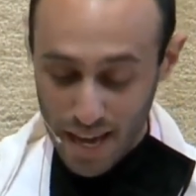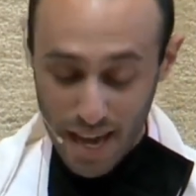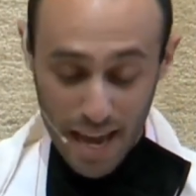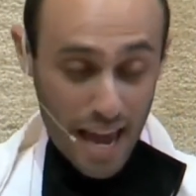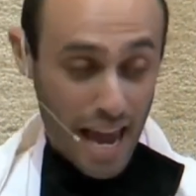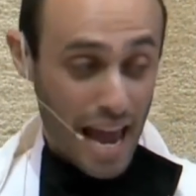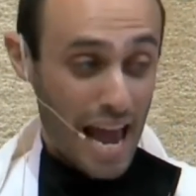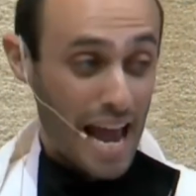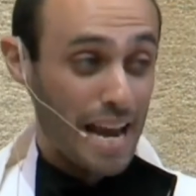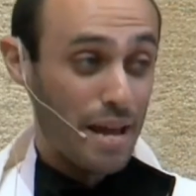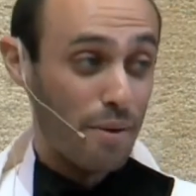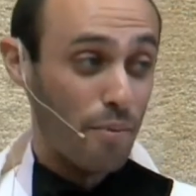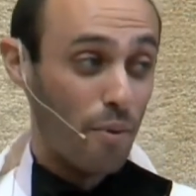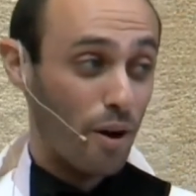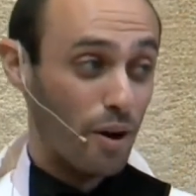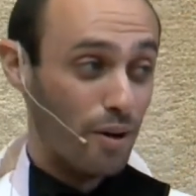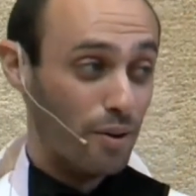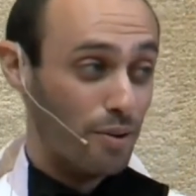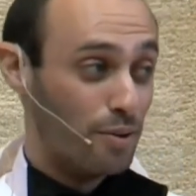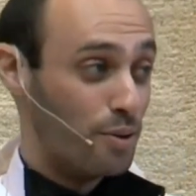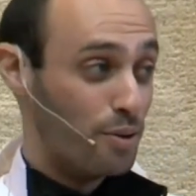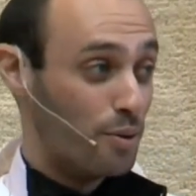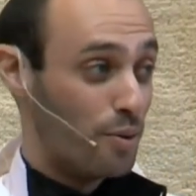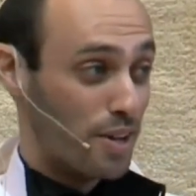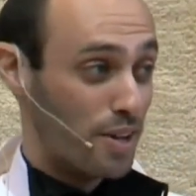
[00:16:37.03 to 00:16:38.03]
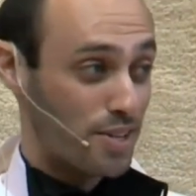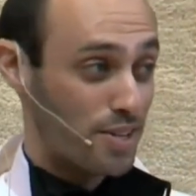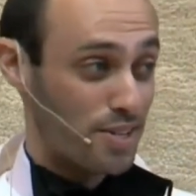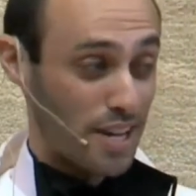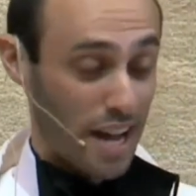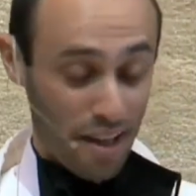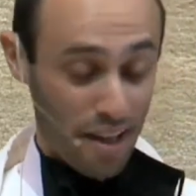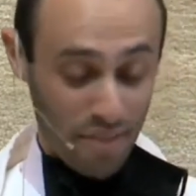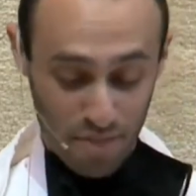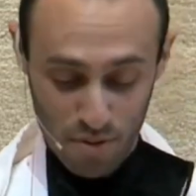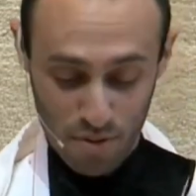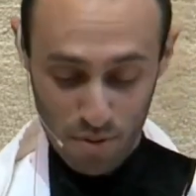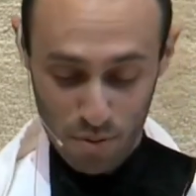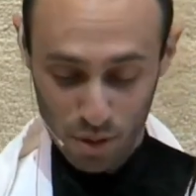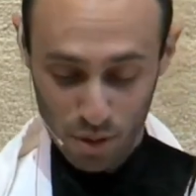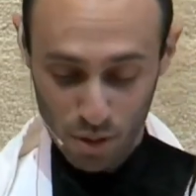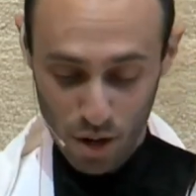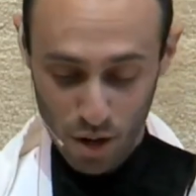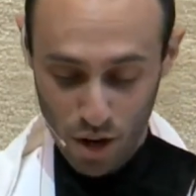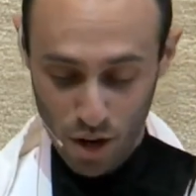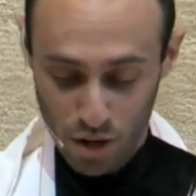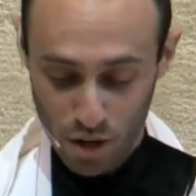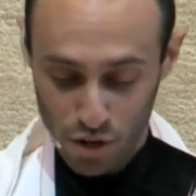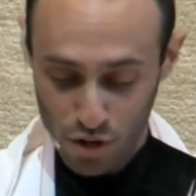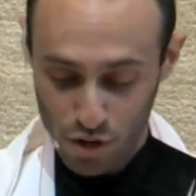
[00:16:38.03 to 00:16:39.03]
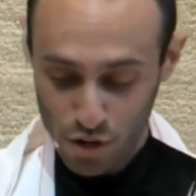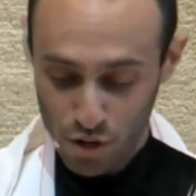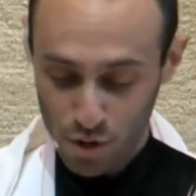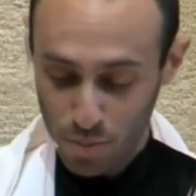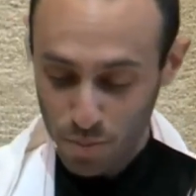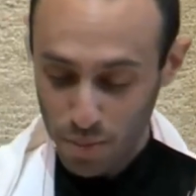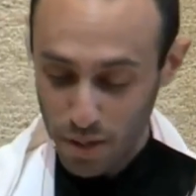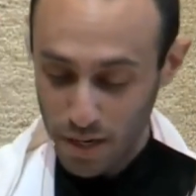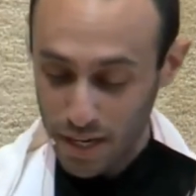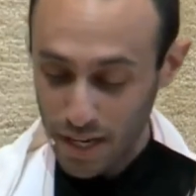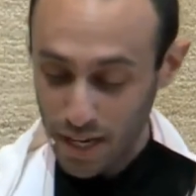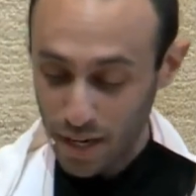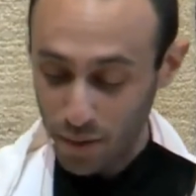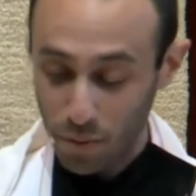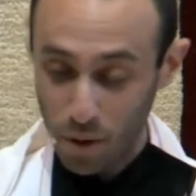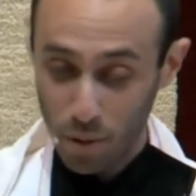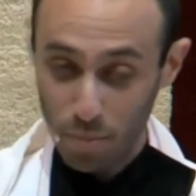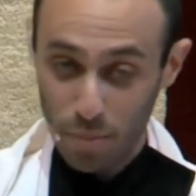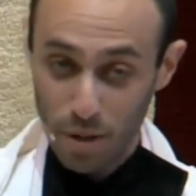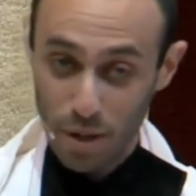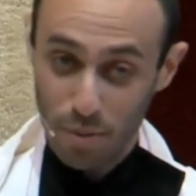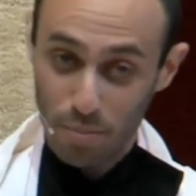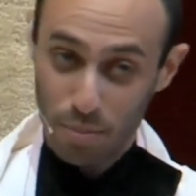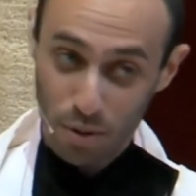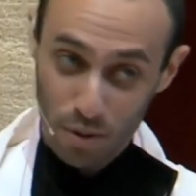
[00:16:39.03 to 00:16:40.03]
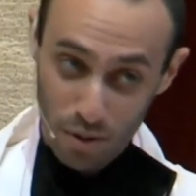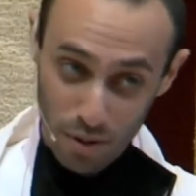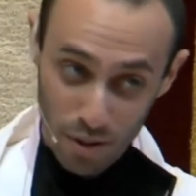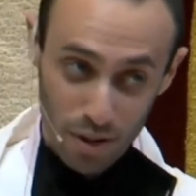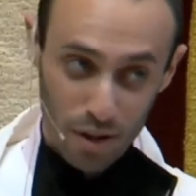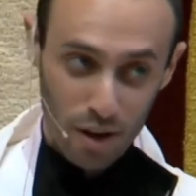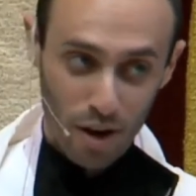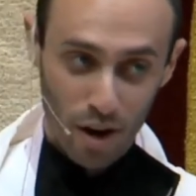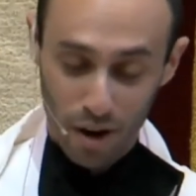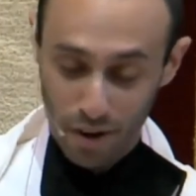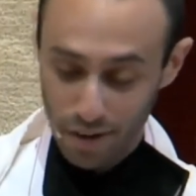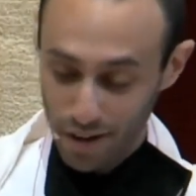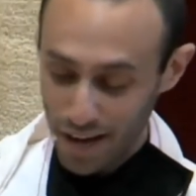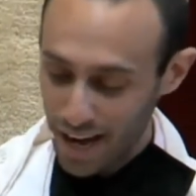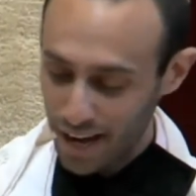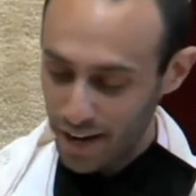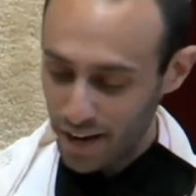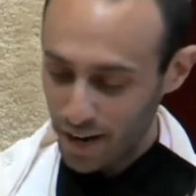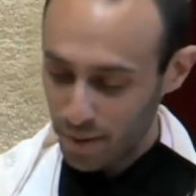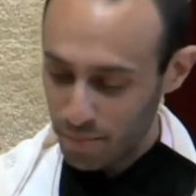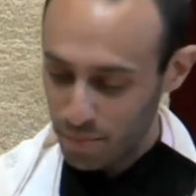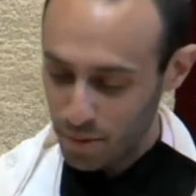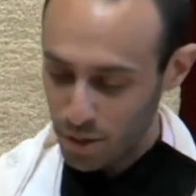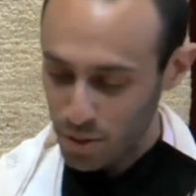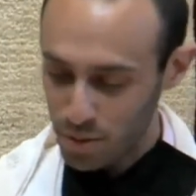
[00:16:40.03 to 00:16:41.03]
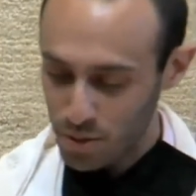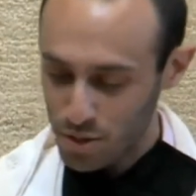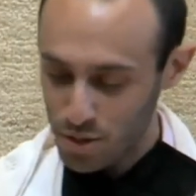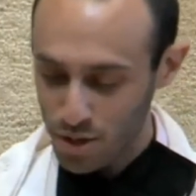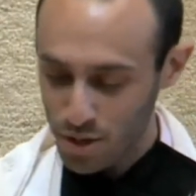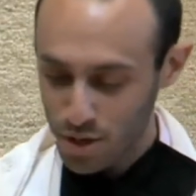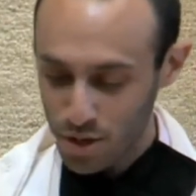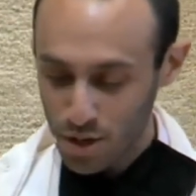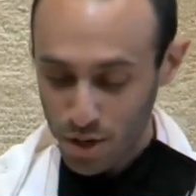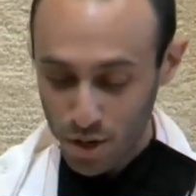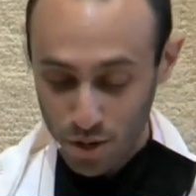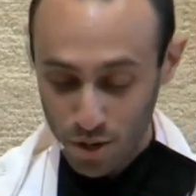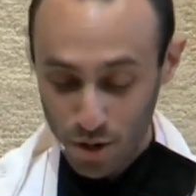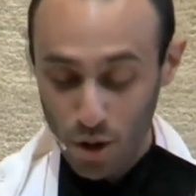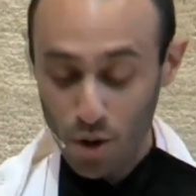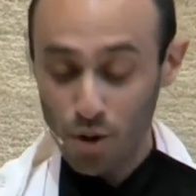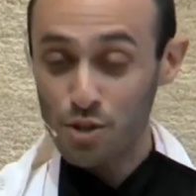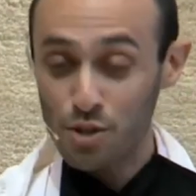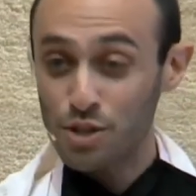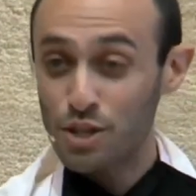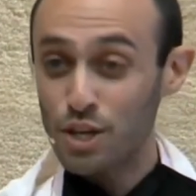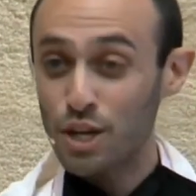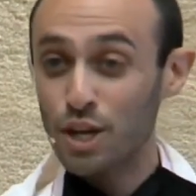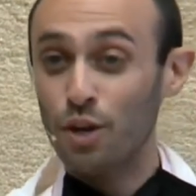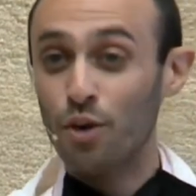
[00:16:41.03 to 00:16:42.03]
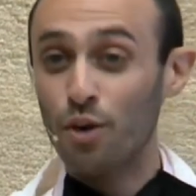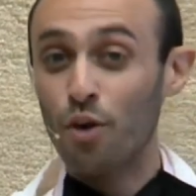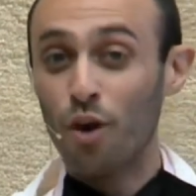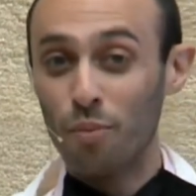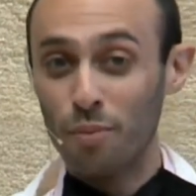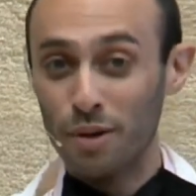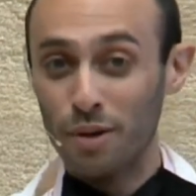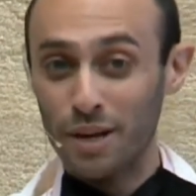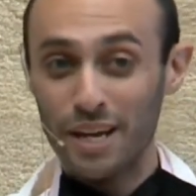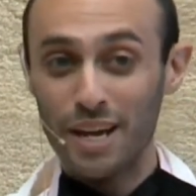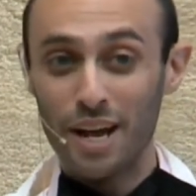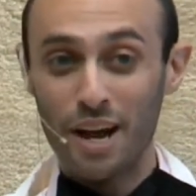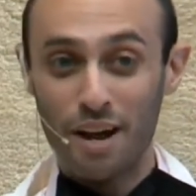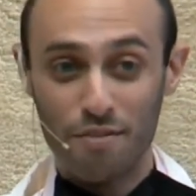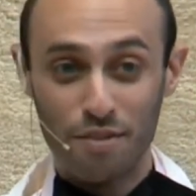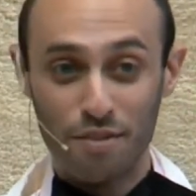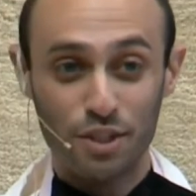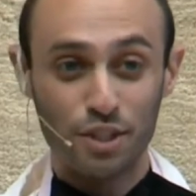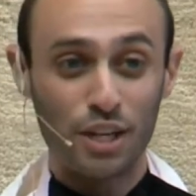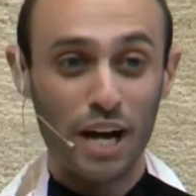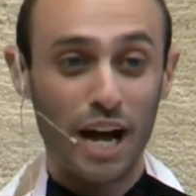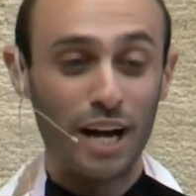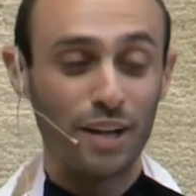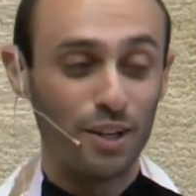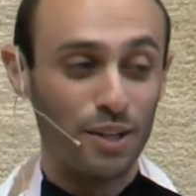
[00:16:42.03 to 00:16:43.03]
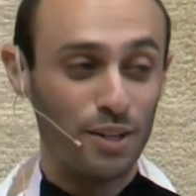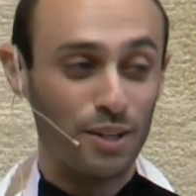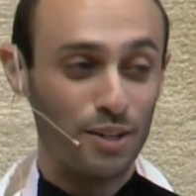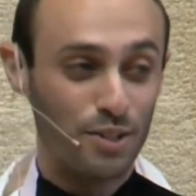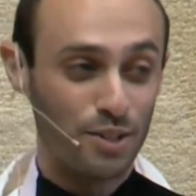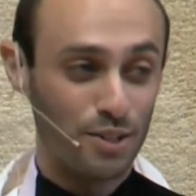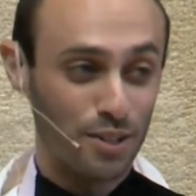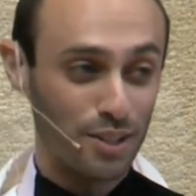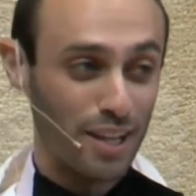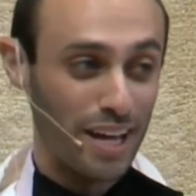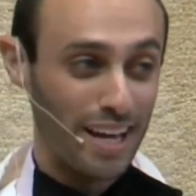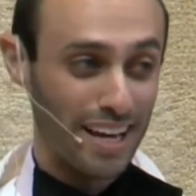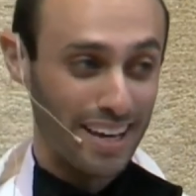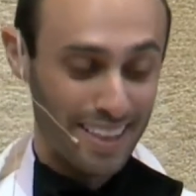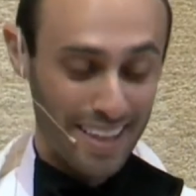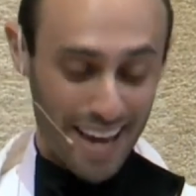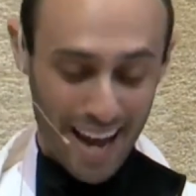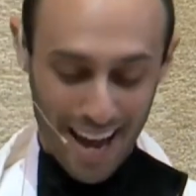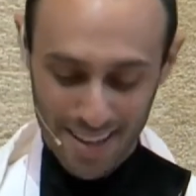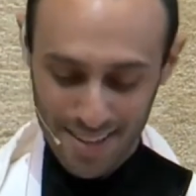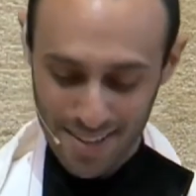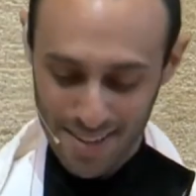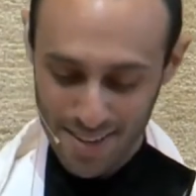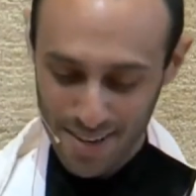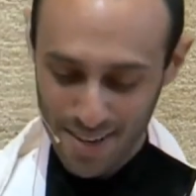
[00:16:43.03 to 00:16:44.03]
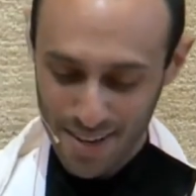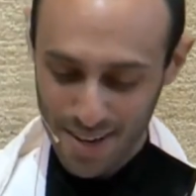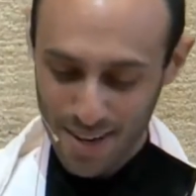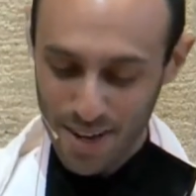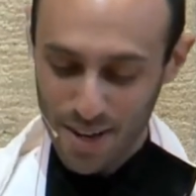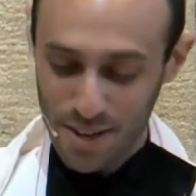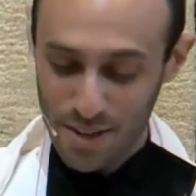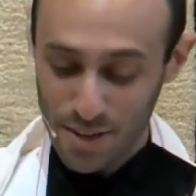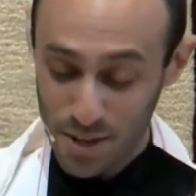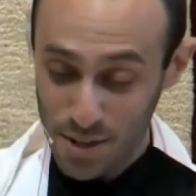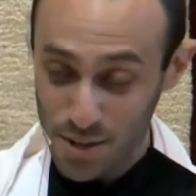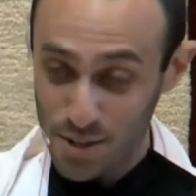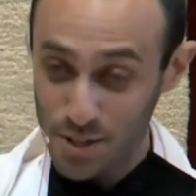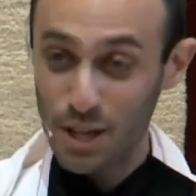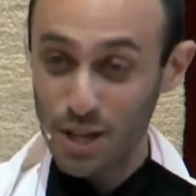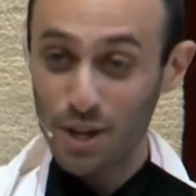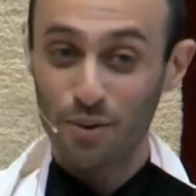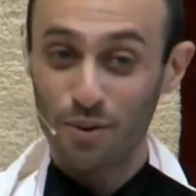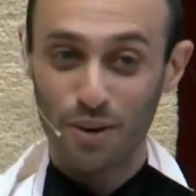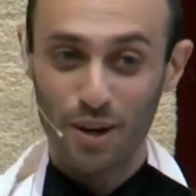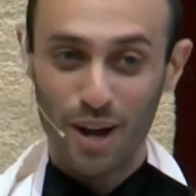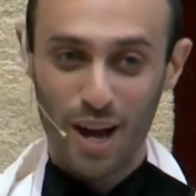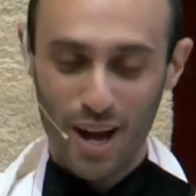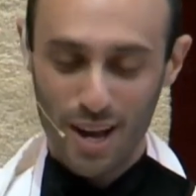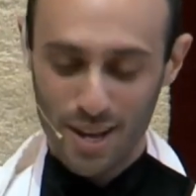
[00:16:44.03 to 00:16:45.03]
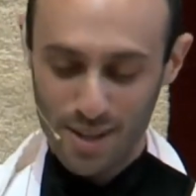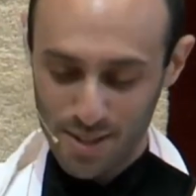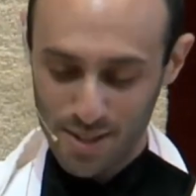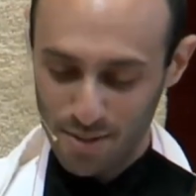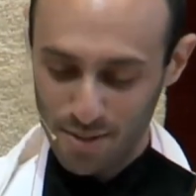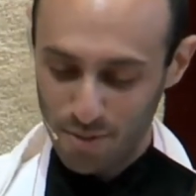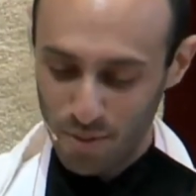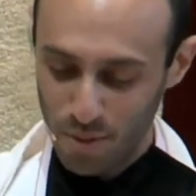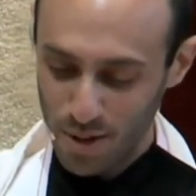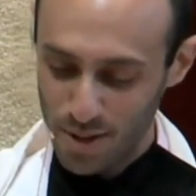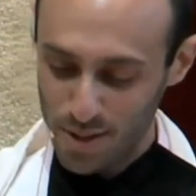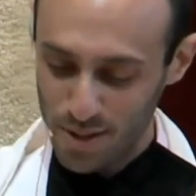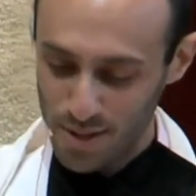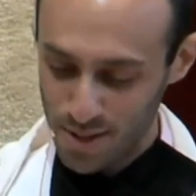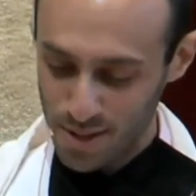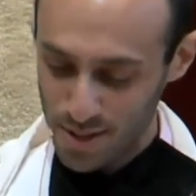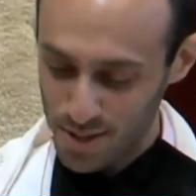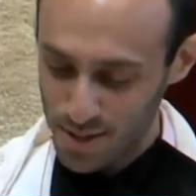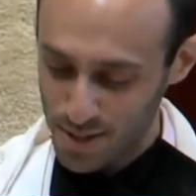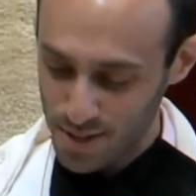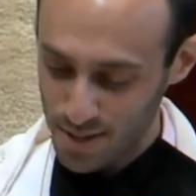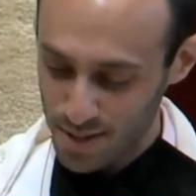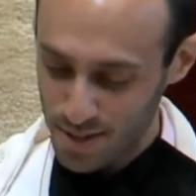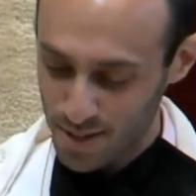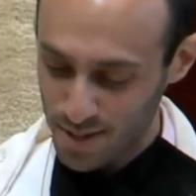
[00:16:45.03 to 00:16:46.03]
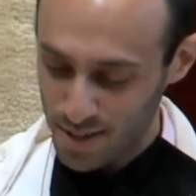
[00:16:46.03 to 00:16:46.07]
Anyone who has sat through a large Zoom meeting where people are not on mute knows the enormity of a challenge like that, to synchronize the voices.